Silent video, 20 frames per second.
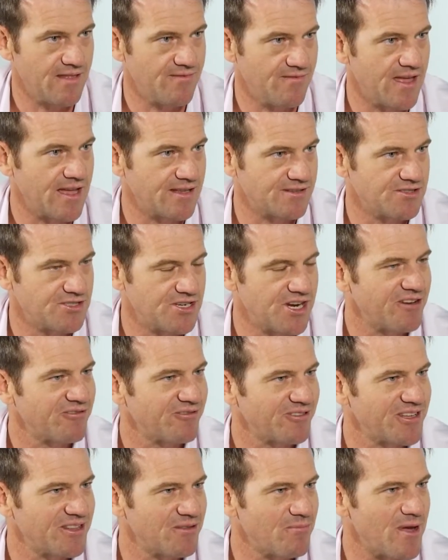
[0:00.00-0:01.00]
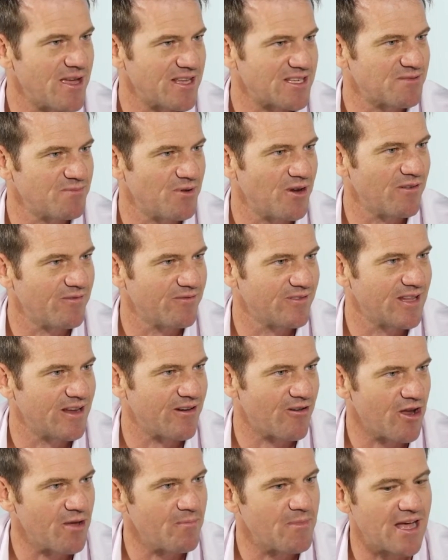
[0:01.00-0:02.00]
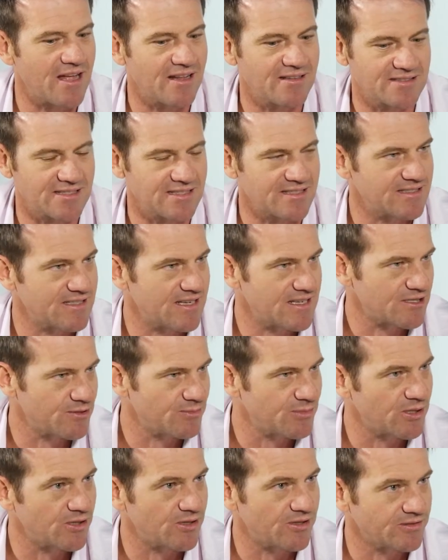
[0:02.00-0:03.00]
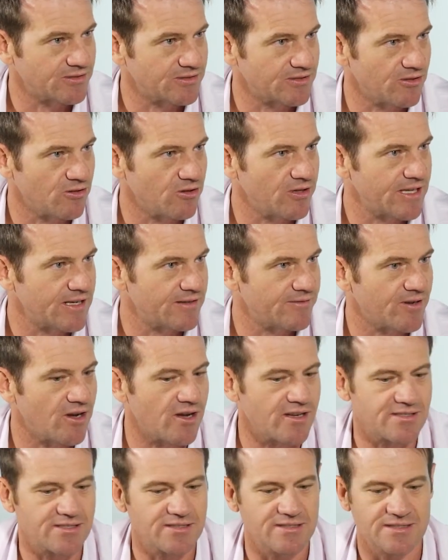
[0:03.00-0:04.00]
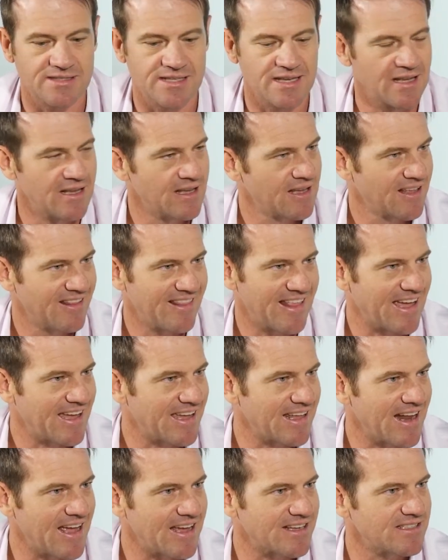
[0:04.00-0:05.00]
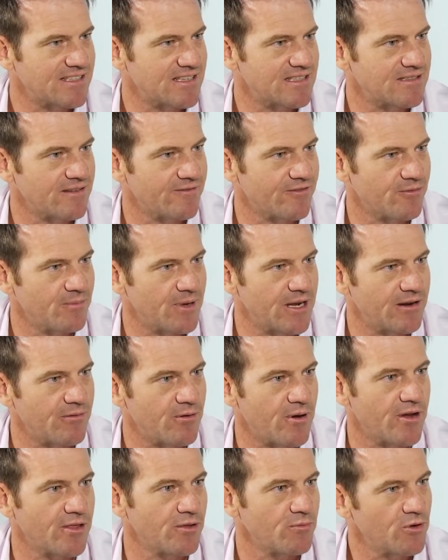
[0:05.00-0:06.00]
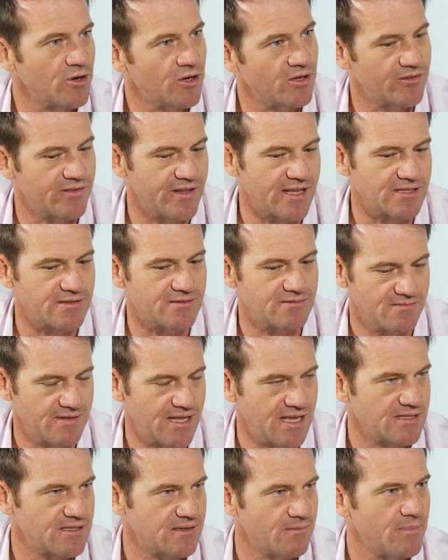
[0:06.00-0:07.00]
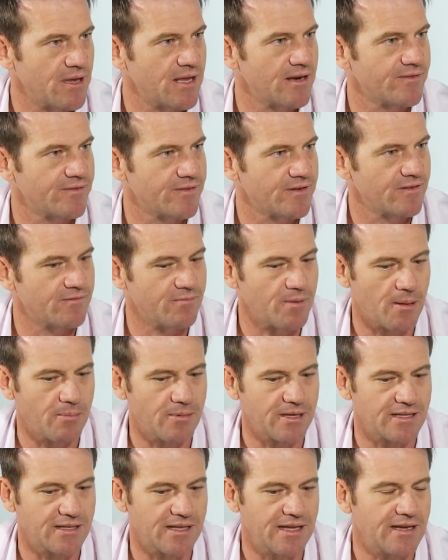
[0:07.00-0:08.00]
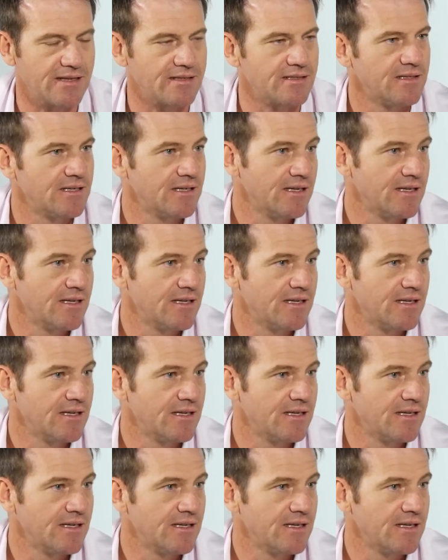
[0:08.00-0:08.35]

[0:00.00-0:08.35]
that's generally the best spot for their email. It's accessible on all their devices. They can access it from anywhere in the world, and that's a benefit of public cloud.